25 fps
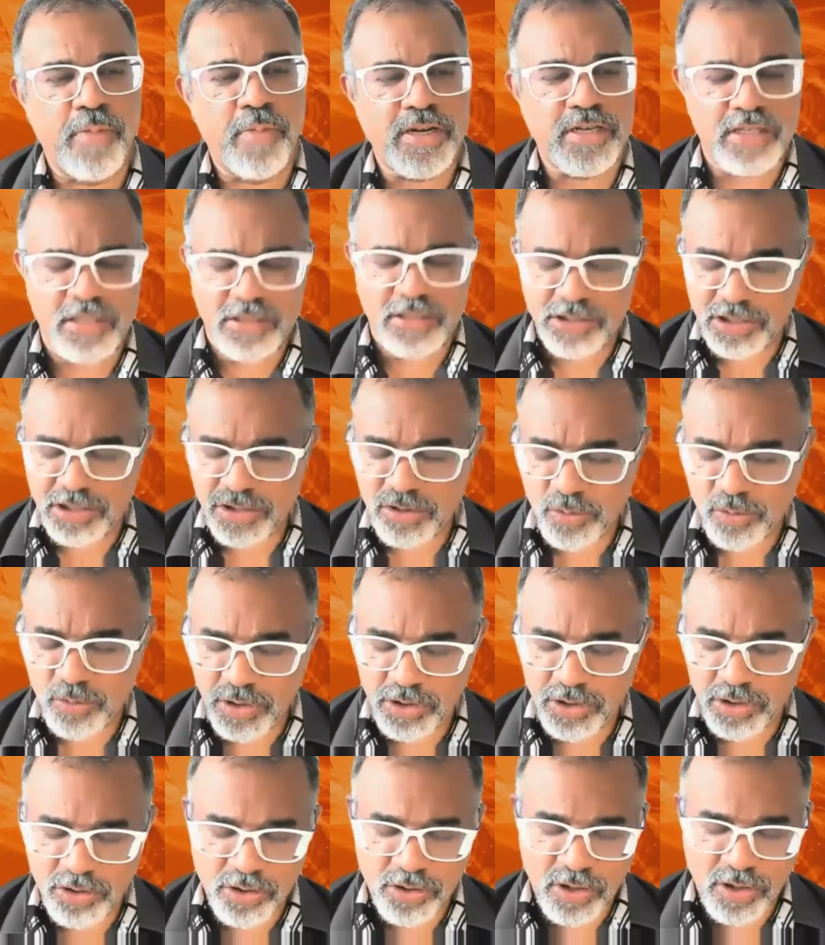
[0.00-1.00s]
Matt, just
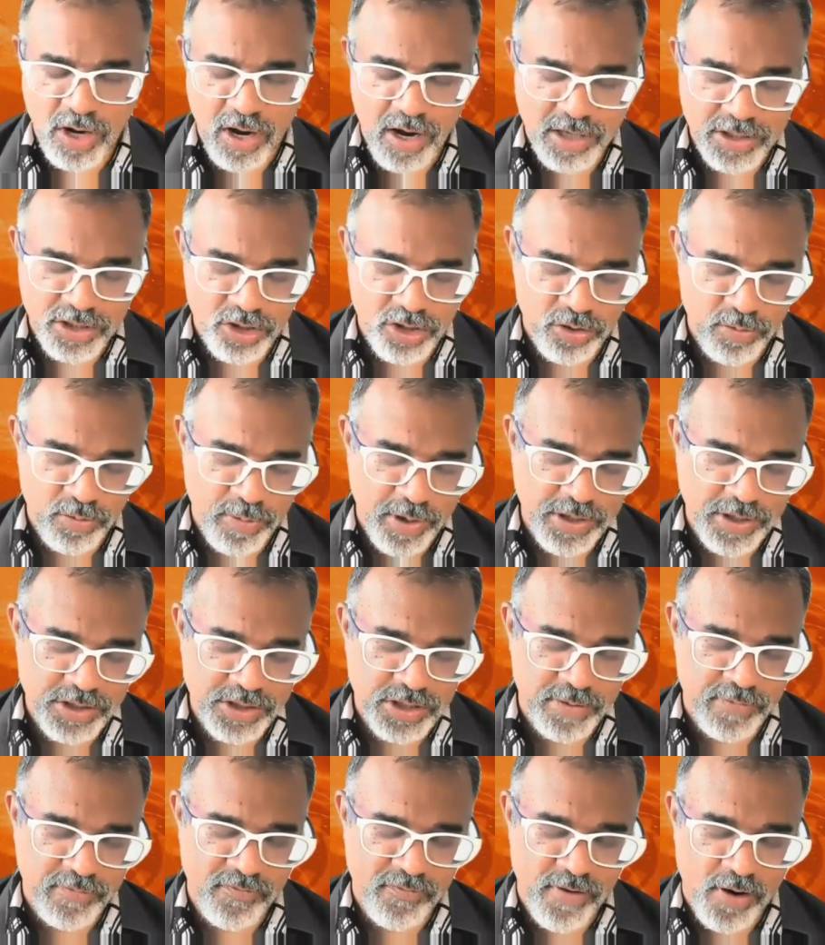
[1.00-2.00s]
wanted to ask, you
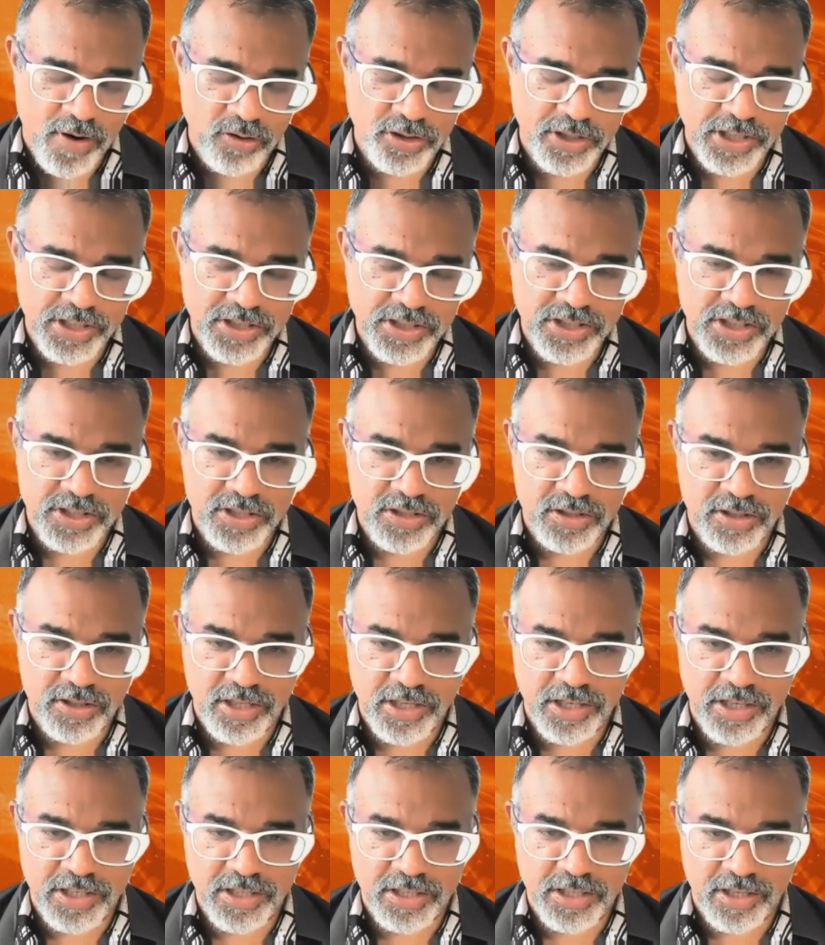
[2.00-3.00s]
mentioned foundational
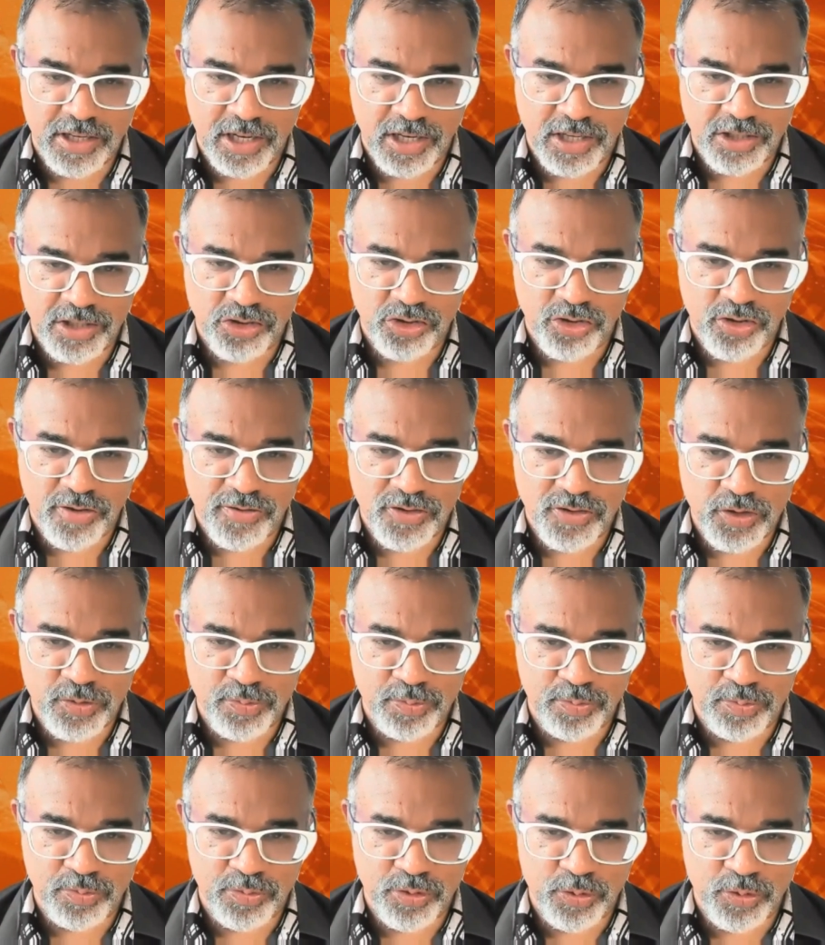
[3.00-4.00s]
layer, and you've
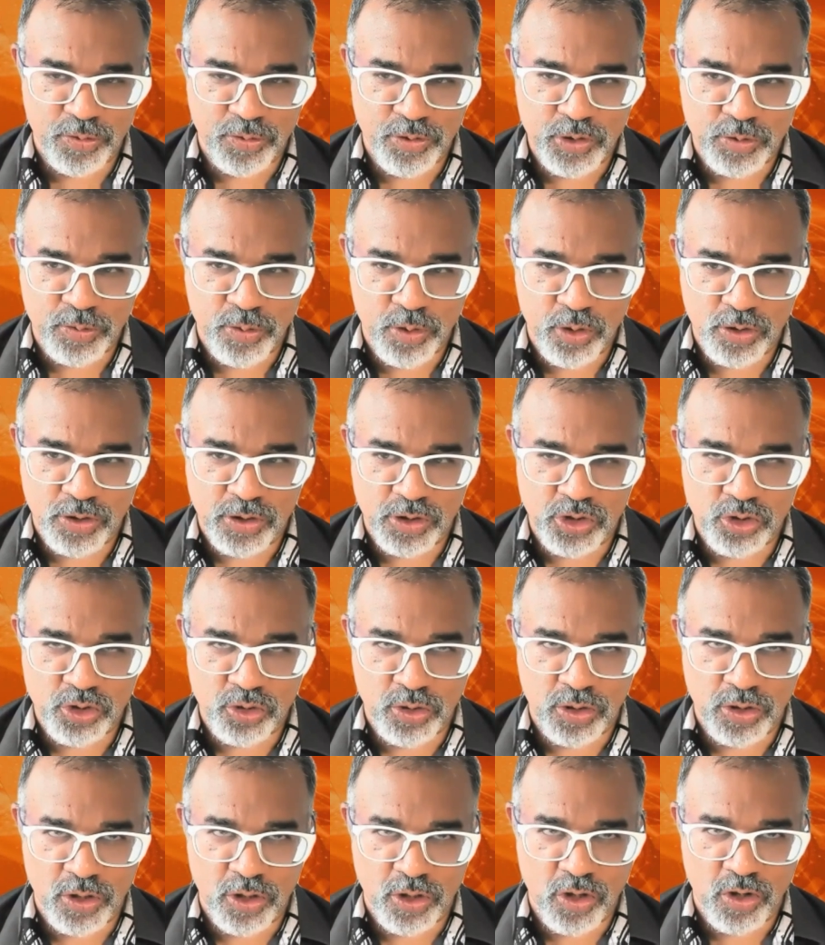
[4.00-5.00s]
spoken
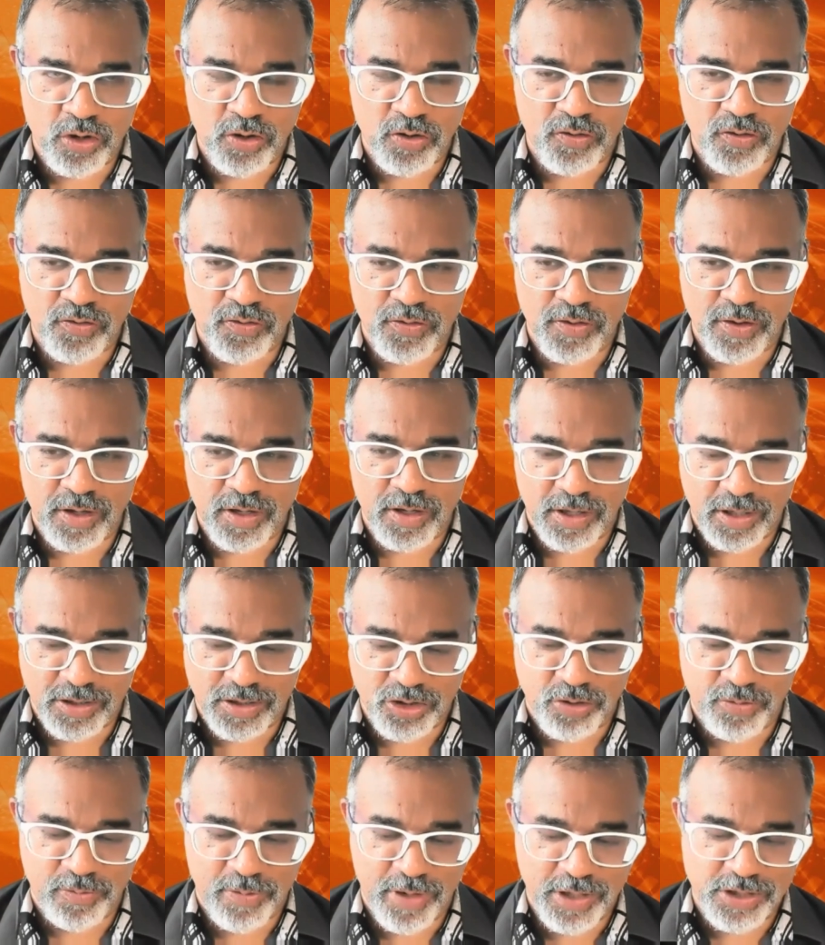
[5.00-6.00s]
to a lot of,
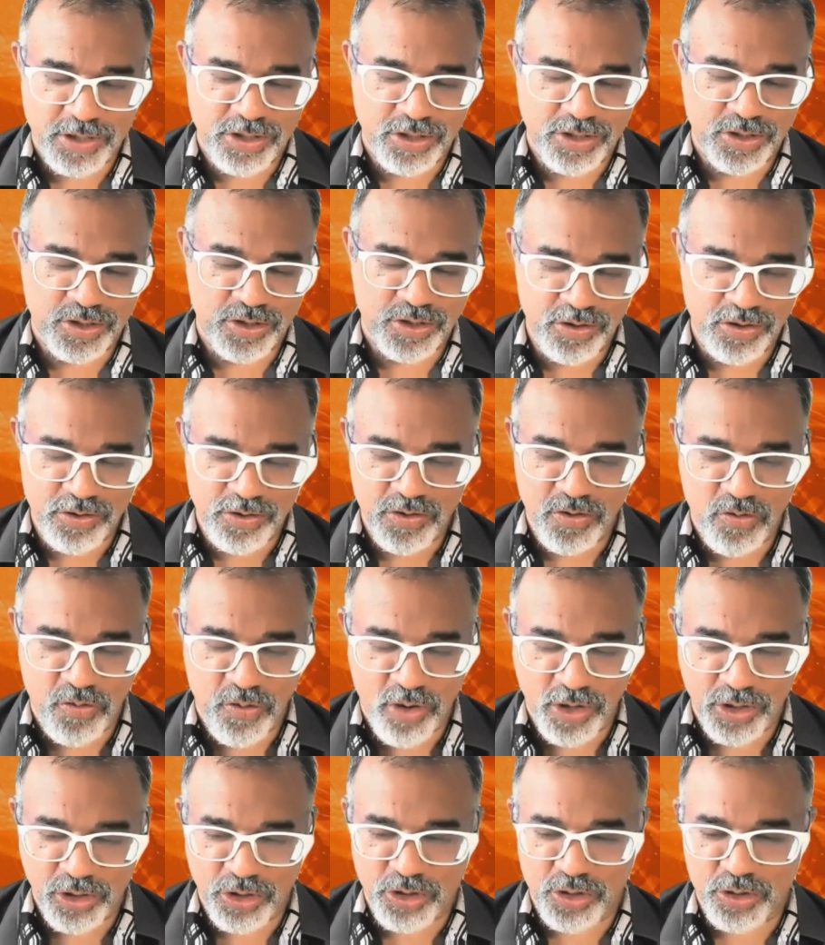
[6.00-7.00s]
as you mentioned,
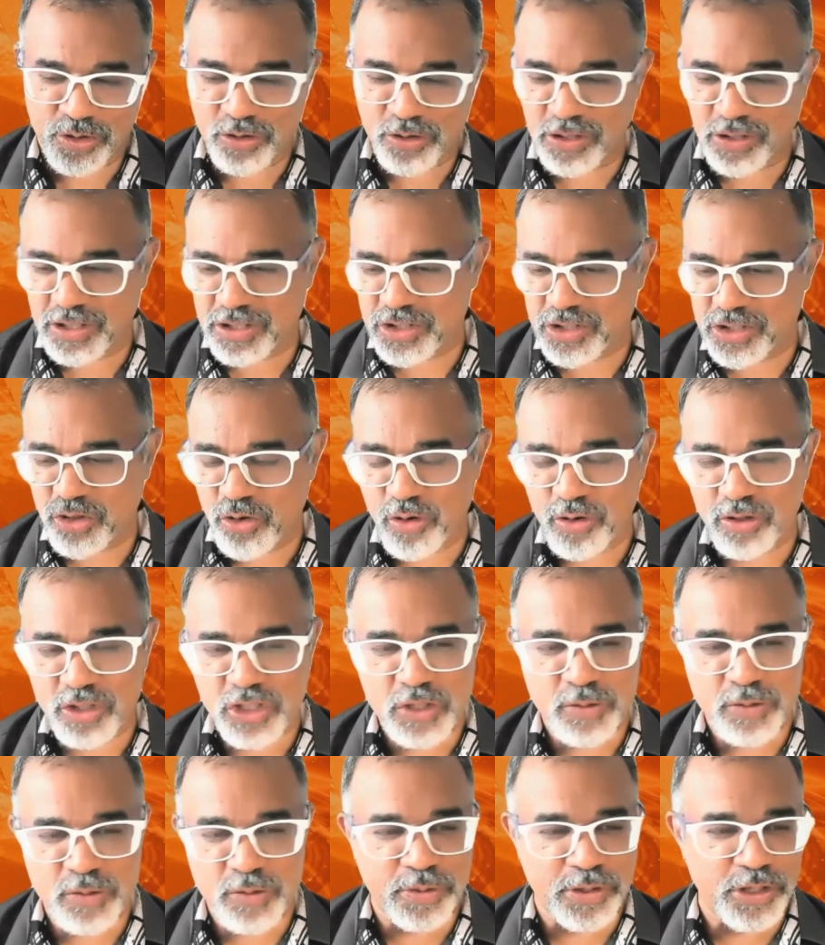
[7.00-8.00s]
went through this whole
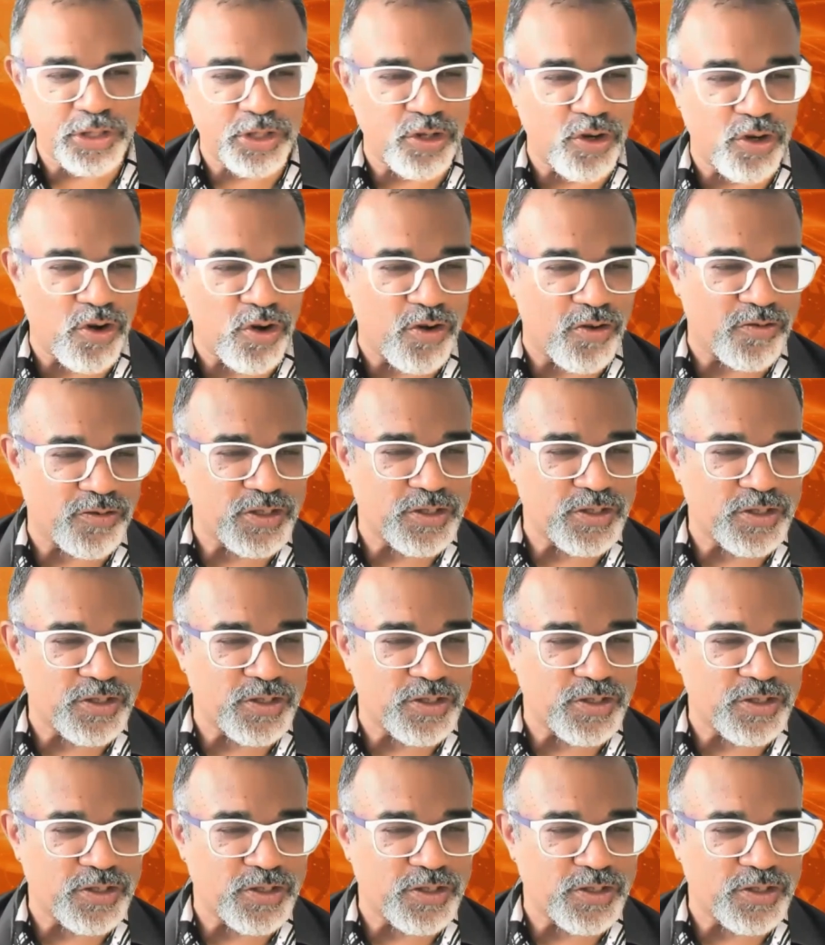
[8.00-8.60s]
spree of